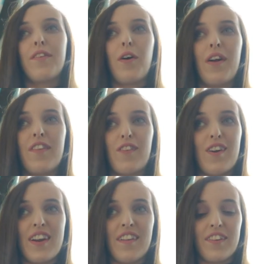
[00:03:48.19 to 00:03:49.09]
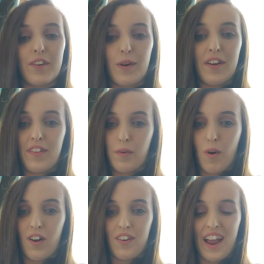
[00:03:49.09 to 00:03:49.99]
So it's very easy to go out in
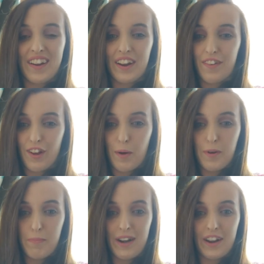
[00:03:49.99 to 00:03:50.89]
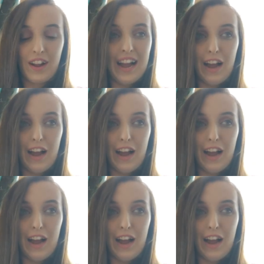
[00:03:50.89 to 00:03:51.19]
the world and get a job to be like,